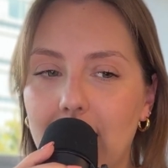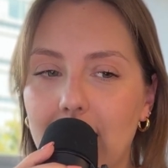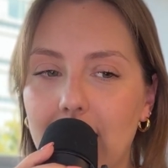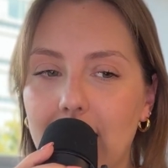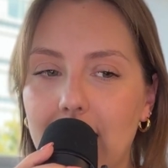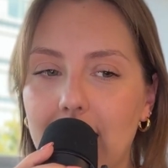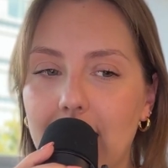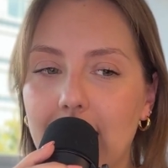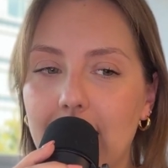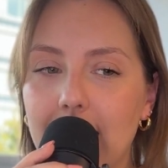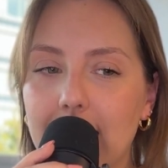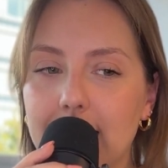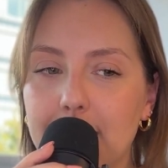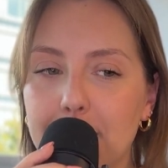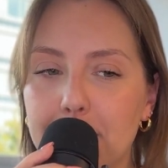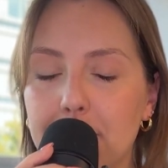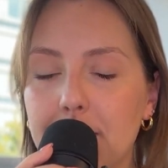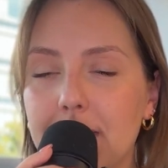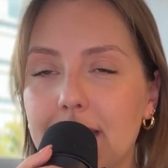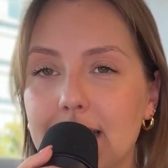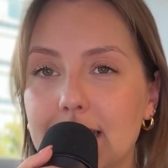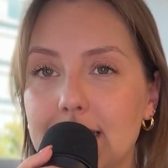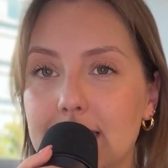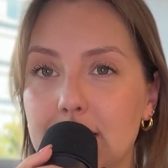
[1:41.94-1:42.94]
it
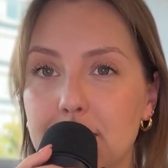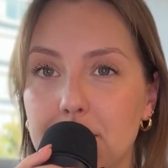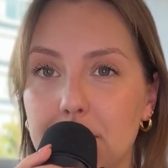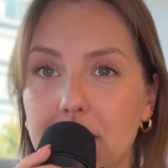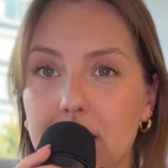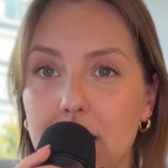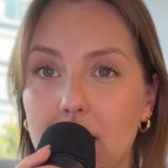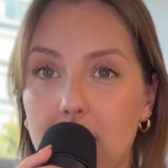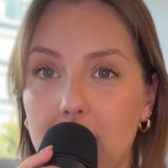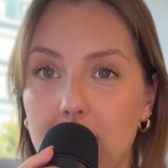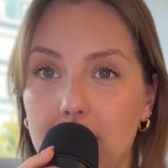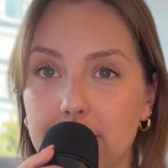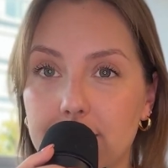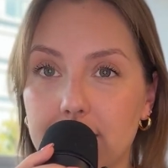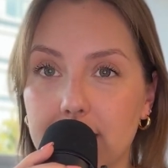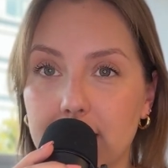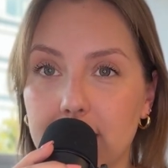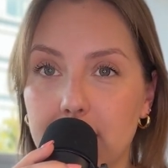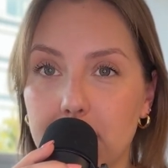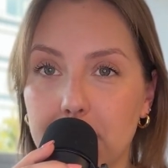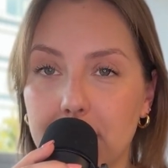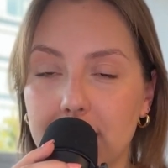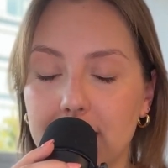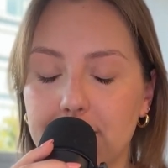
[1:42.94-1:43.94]
pissed me off a
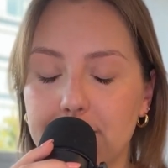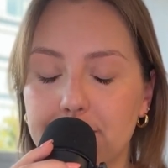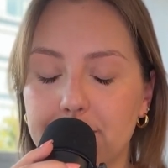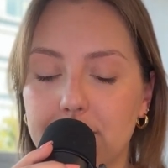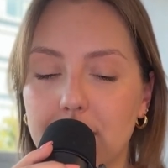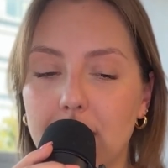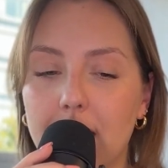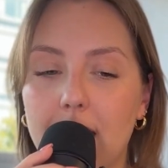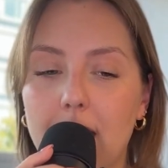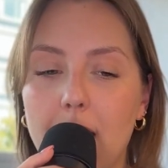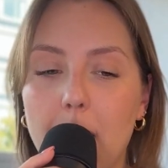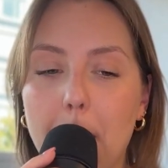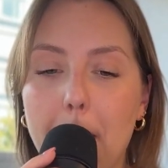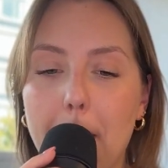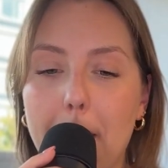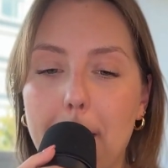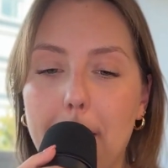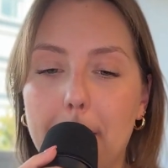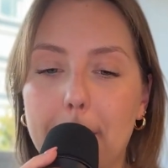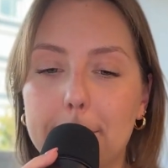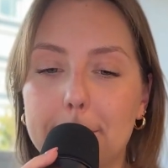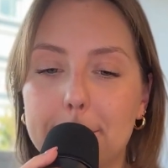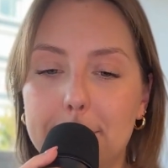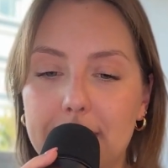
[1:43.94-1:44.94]
little bit
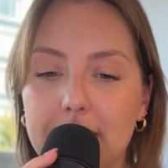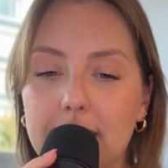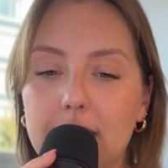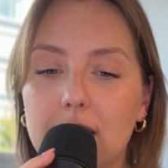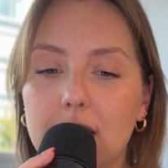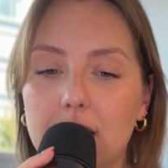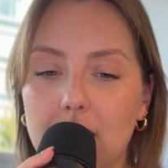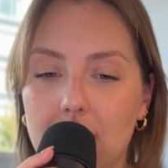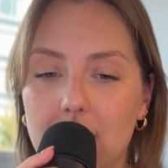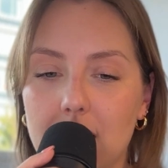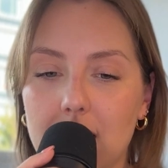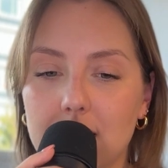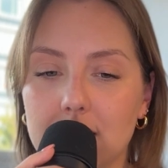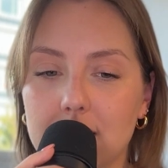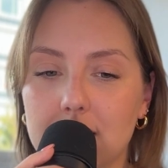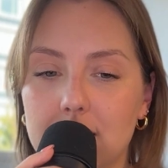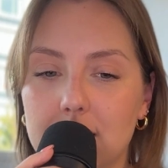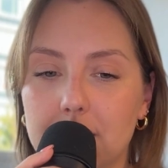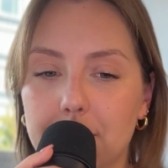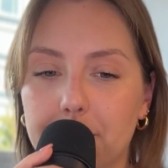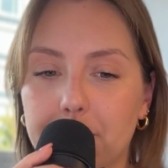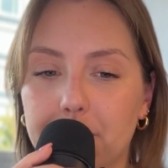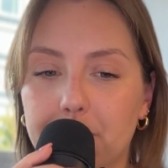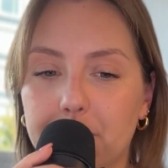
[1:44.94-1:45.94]

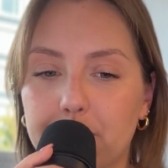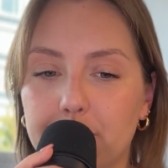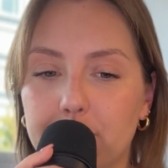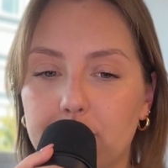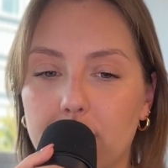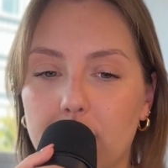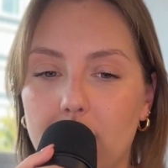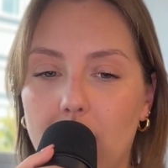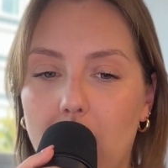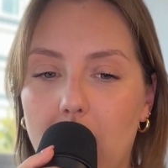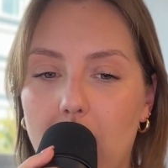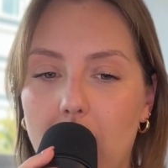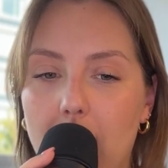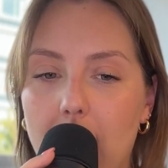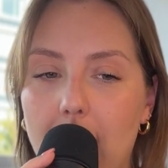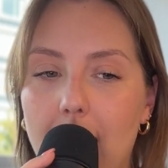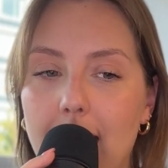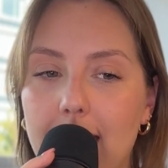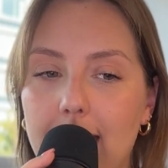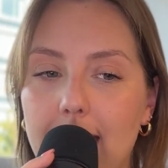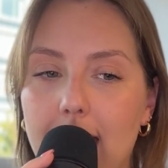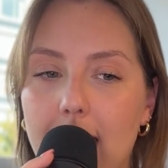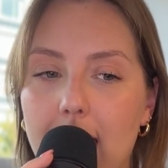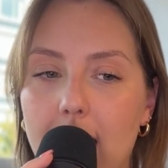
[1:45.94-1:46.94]
because
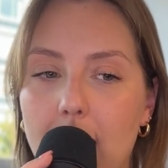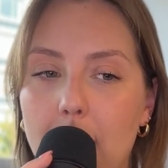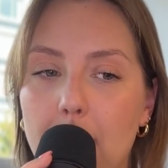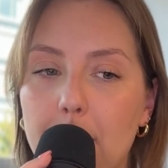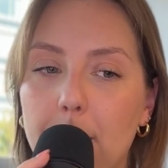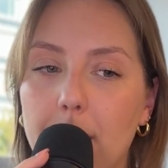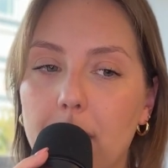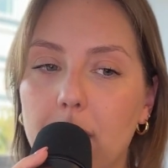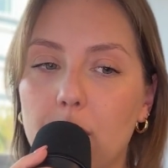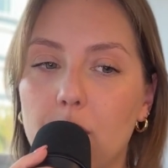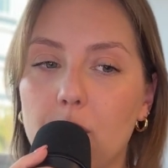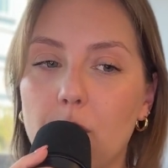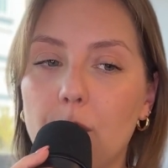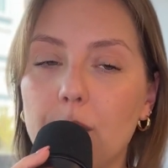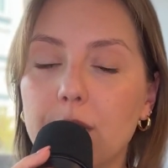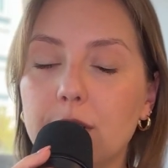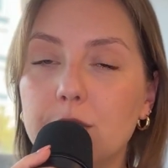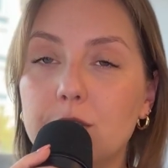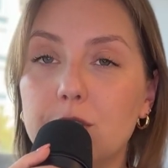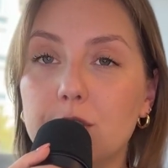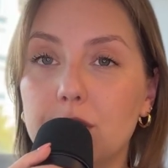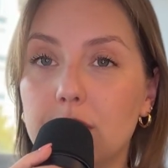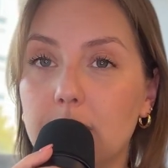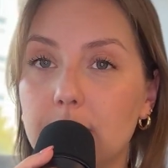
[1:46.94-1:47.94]
I am going
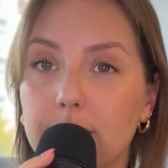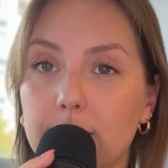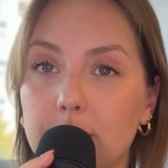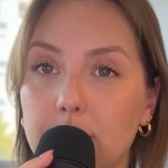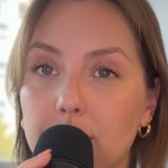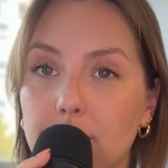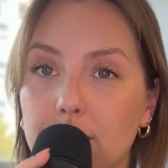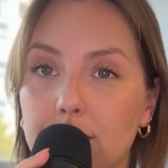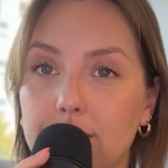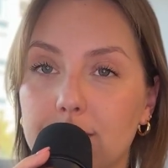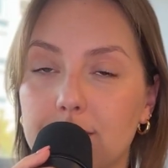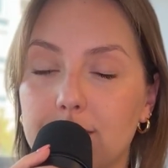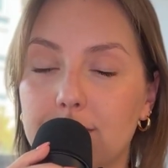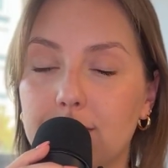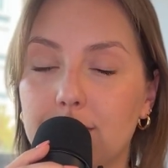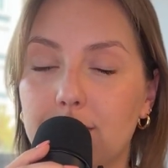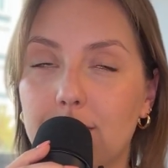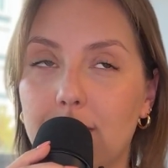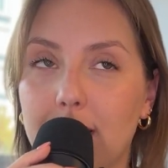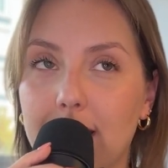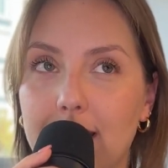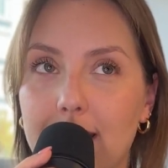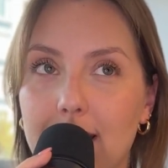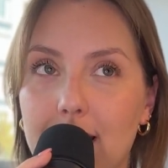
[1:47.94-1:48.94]
to give you
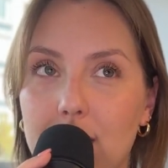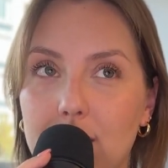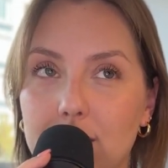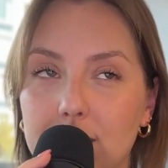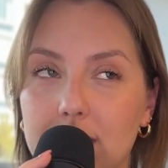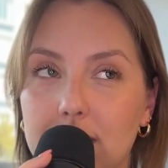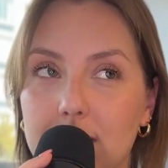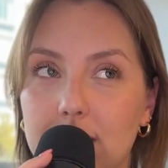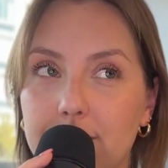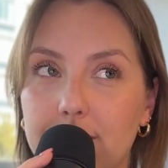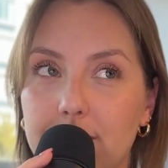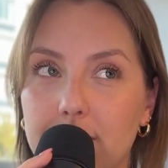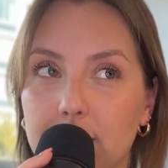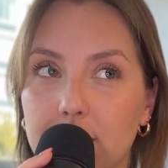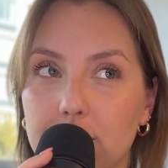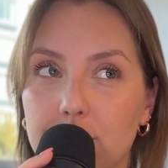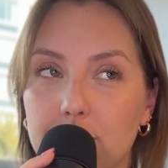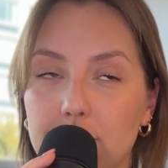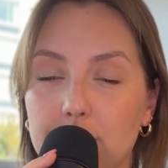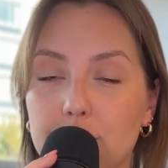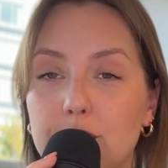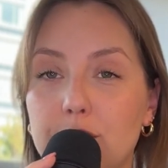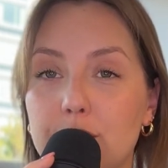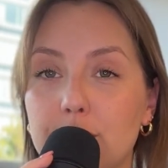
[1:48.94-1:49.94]
right now
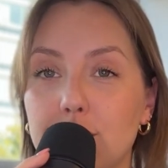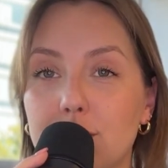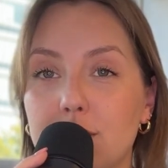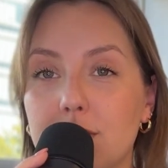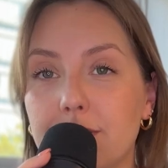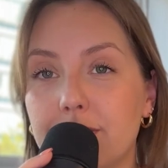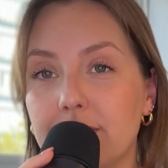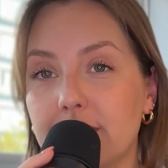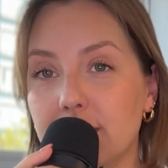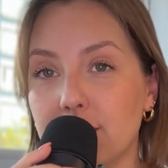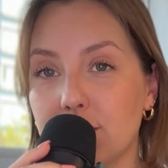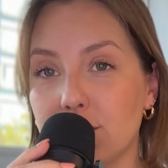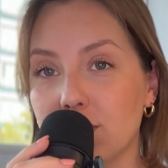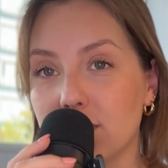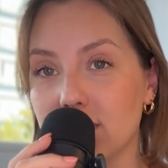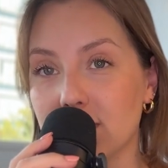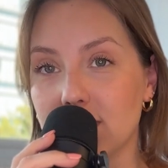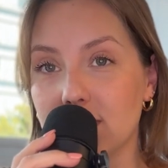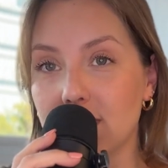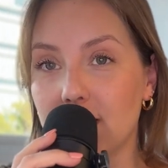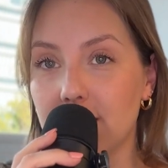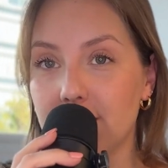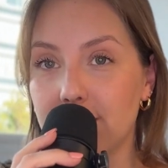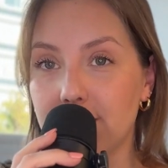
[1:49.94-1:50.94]
two
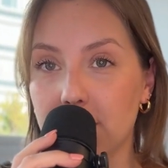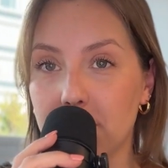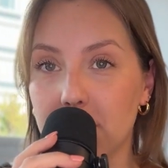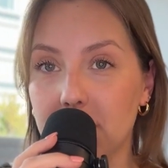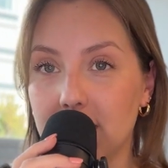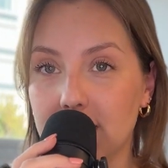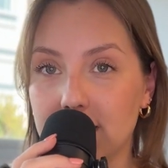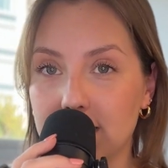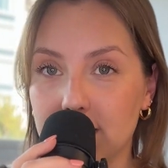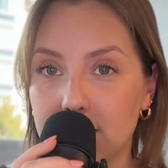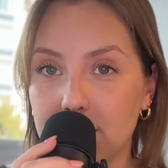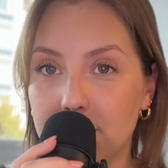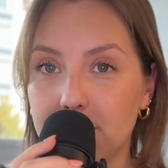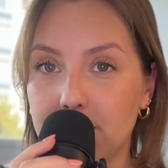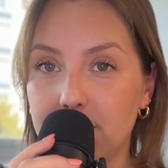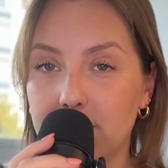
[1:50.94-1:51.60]
definitions of feminism.